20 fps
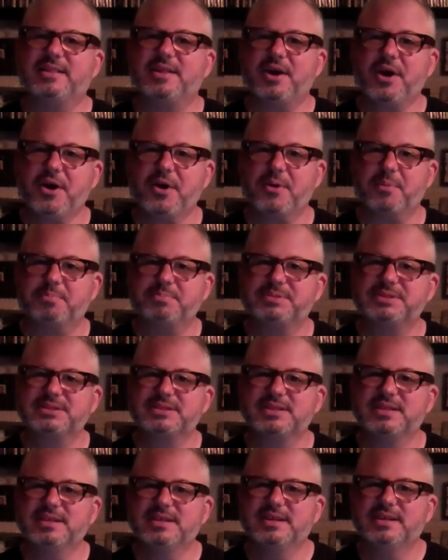the
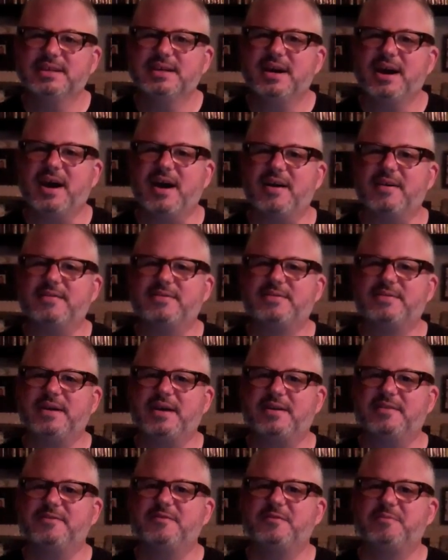hopes
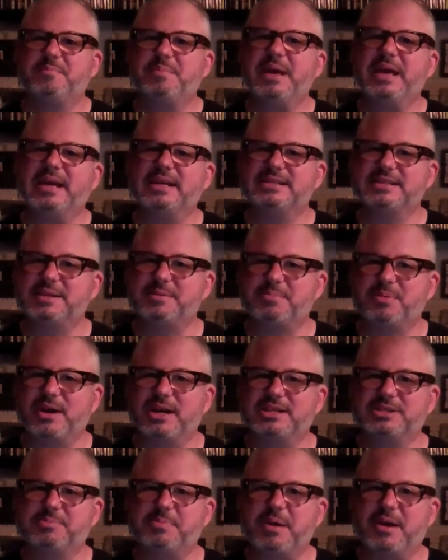of peace and
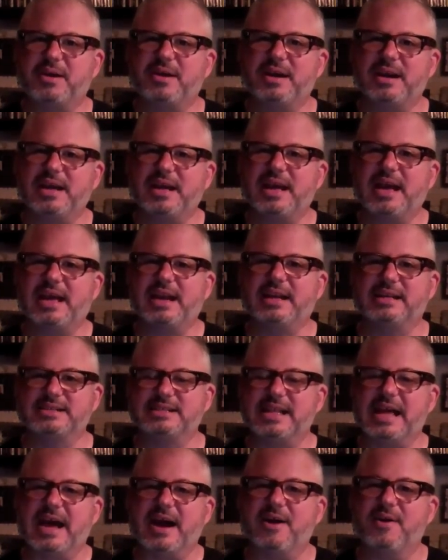prosperity and
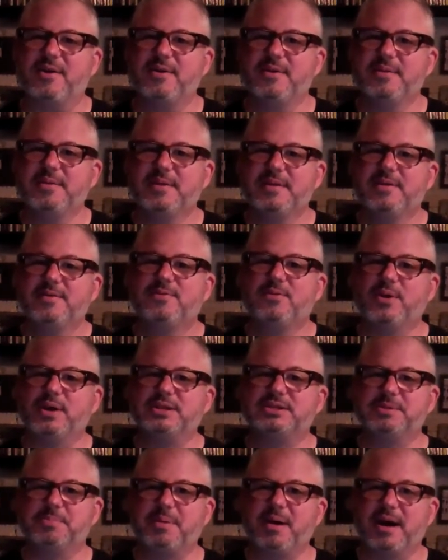has now
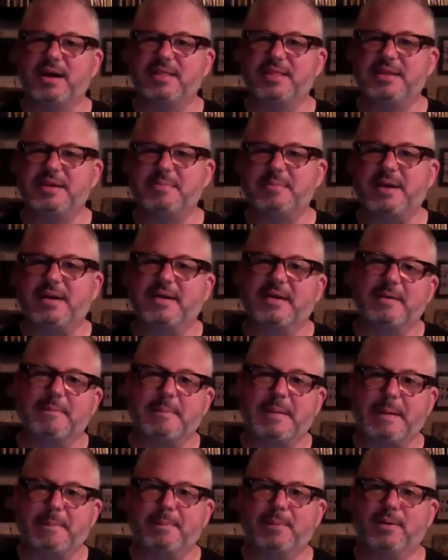foisted upon the American
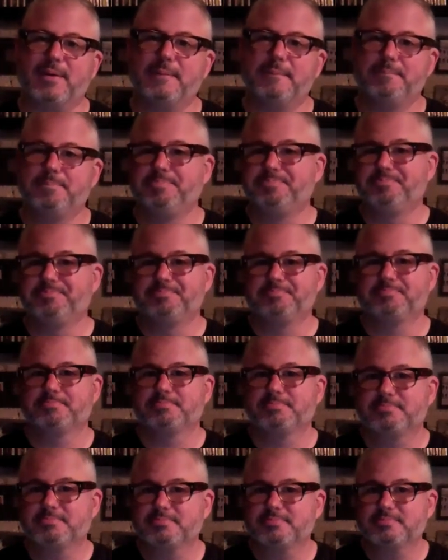people
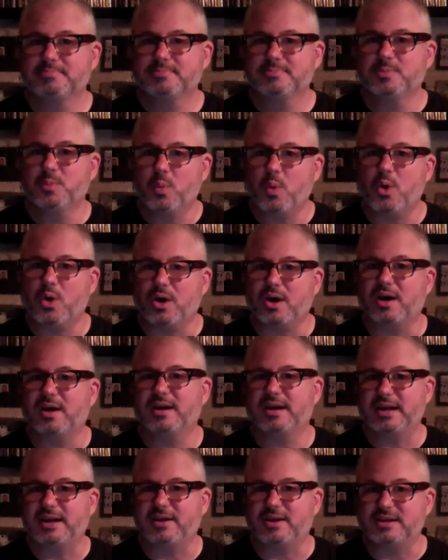
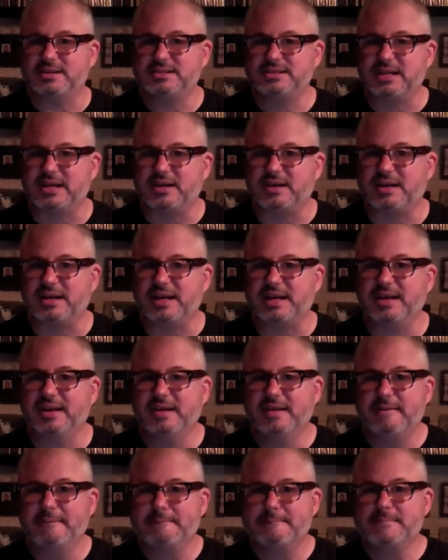war and austerity.
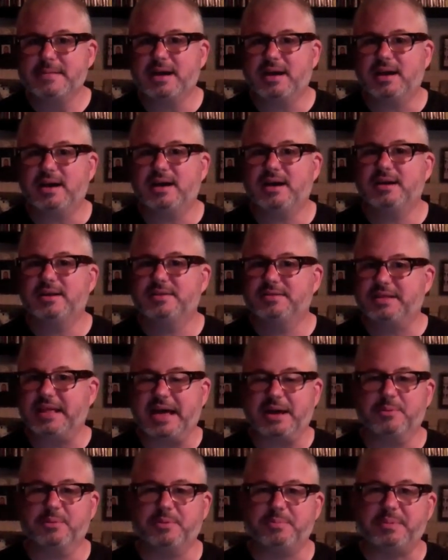
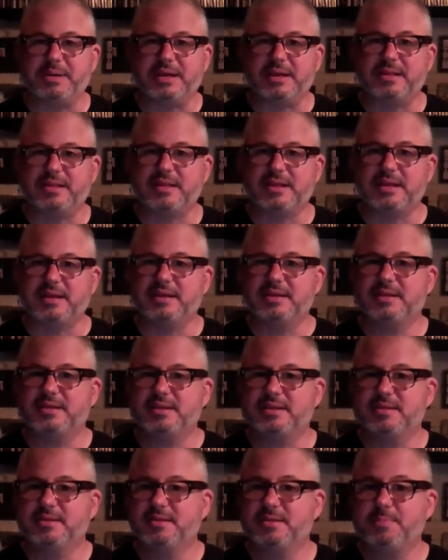That would be
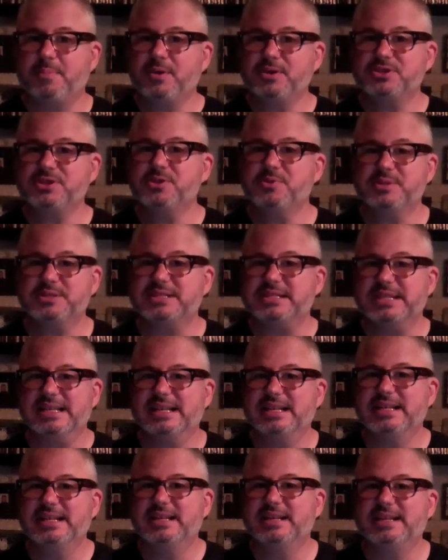the person who was
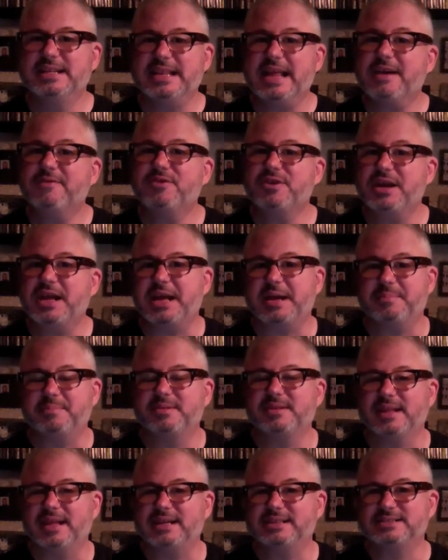never
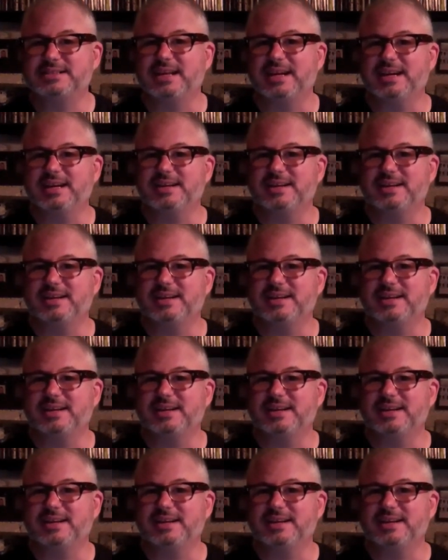named last night,